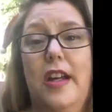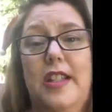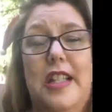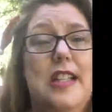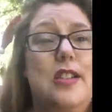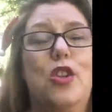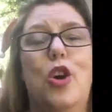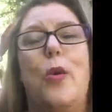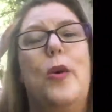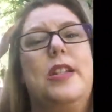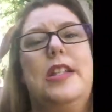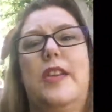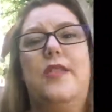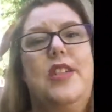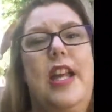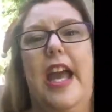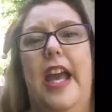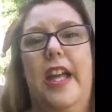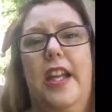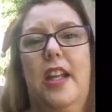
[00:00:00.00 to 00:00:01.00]
Doesn't always have
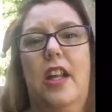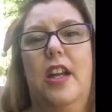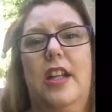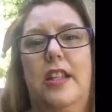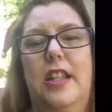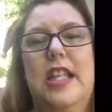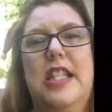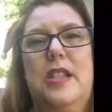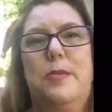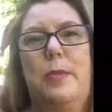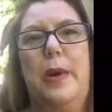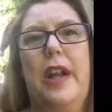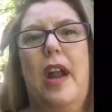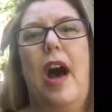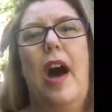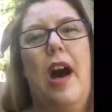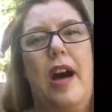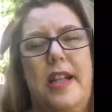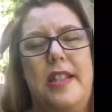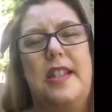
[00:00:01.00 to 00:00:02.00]
to end like this,
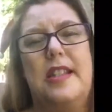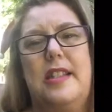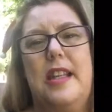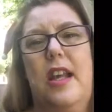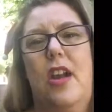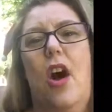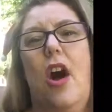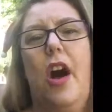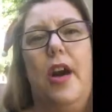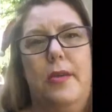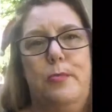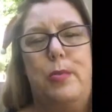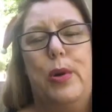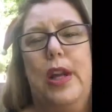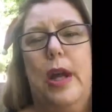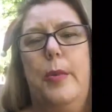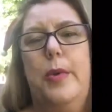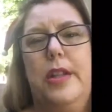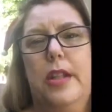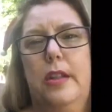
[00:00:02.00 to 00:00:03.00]
but as I said, I'd
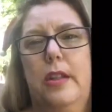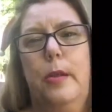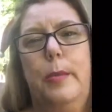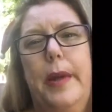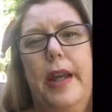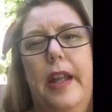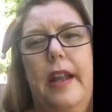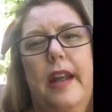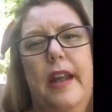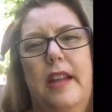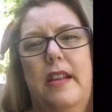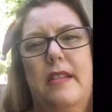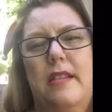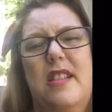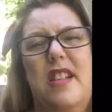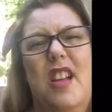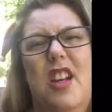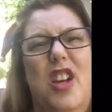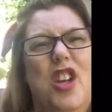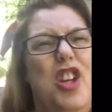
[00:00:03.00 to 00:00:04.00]
put up with a little bit,
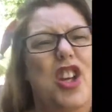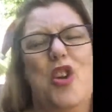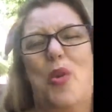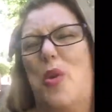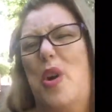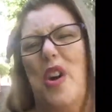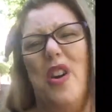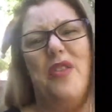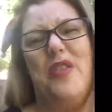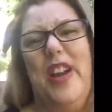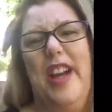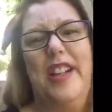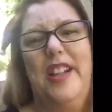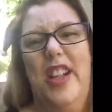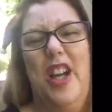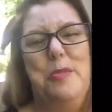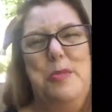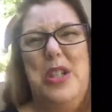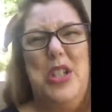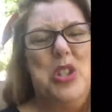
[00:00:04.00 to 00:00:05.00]
and you know what,
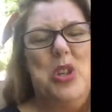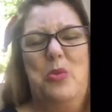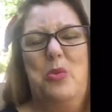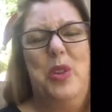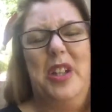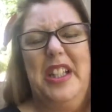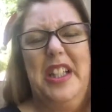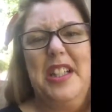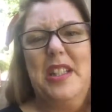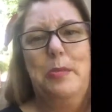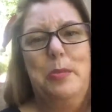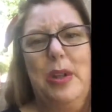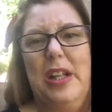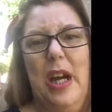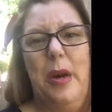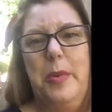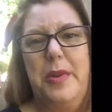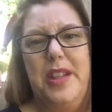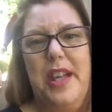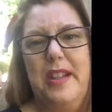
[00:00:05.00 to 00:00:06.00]
frankly, I'm just not willing to put
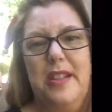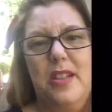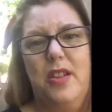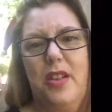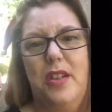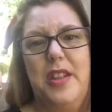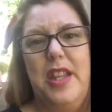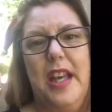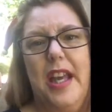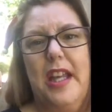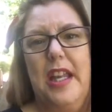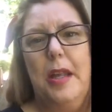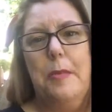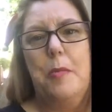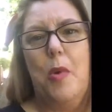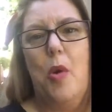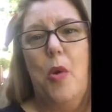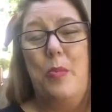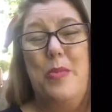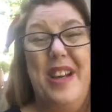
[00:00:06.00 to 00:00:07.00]
up with that sort of thing
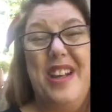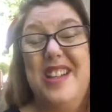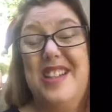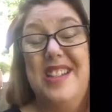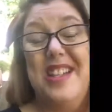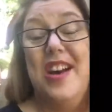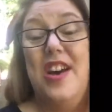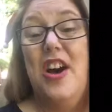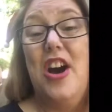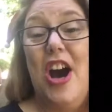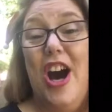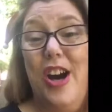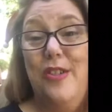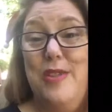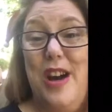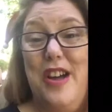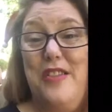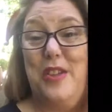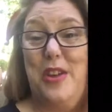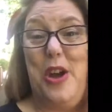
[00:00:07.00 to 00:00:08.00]
anymore, because
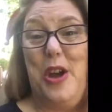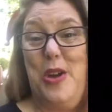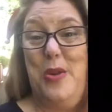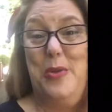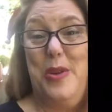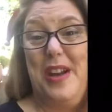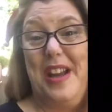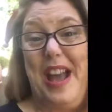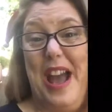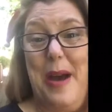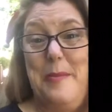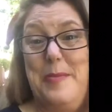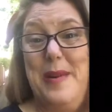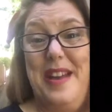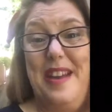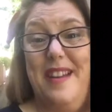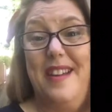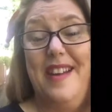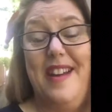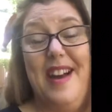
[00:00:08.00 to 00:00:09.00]
I'd rather go to work
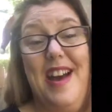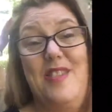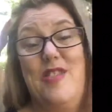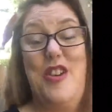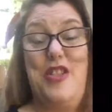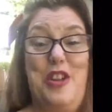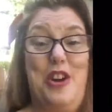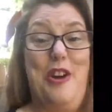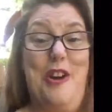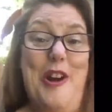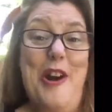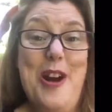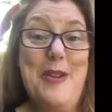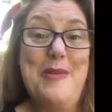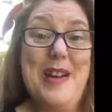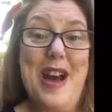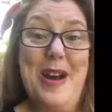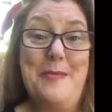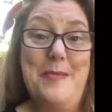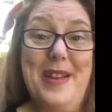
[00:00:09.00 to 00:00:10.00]
happy, I'd rather go
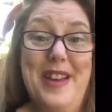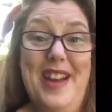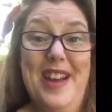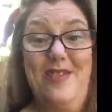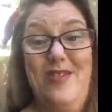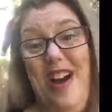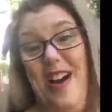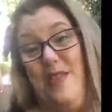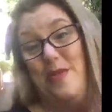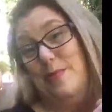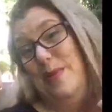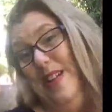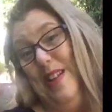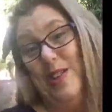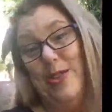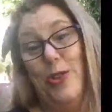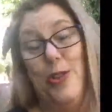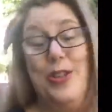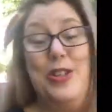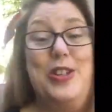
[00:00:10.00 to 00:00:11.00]
home happy, I'd rather be
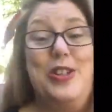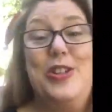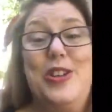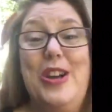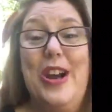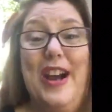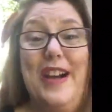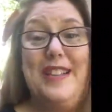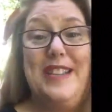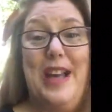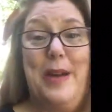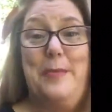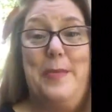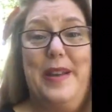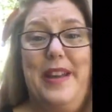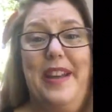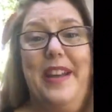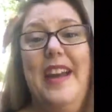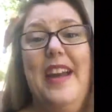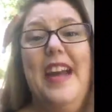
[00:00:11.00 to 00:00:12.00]
talking to you guys
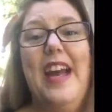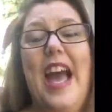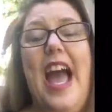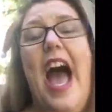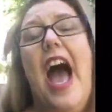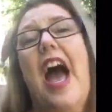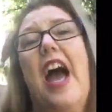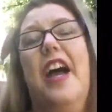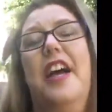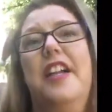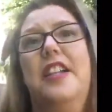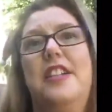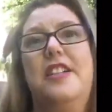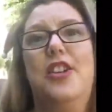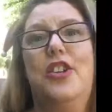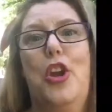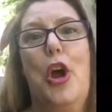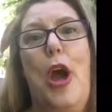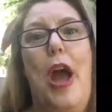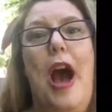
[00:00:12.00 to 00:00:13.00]
happy,
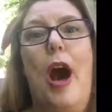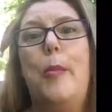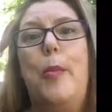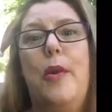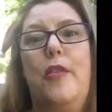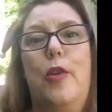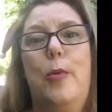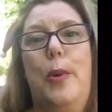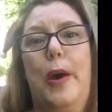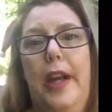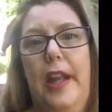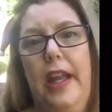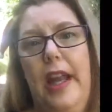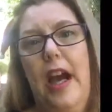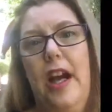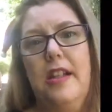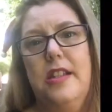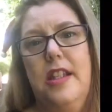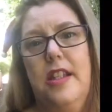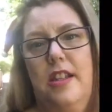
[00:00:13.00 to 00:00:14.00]
and you know, help everybody
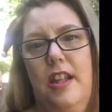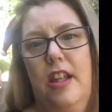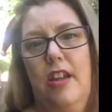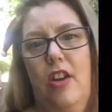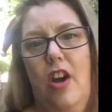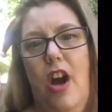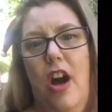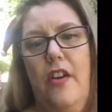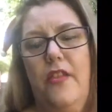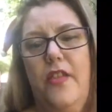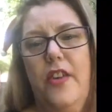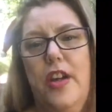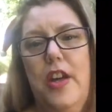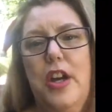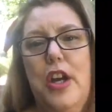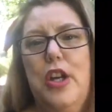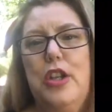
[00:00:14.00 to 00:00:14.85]
else in their life.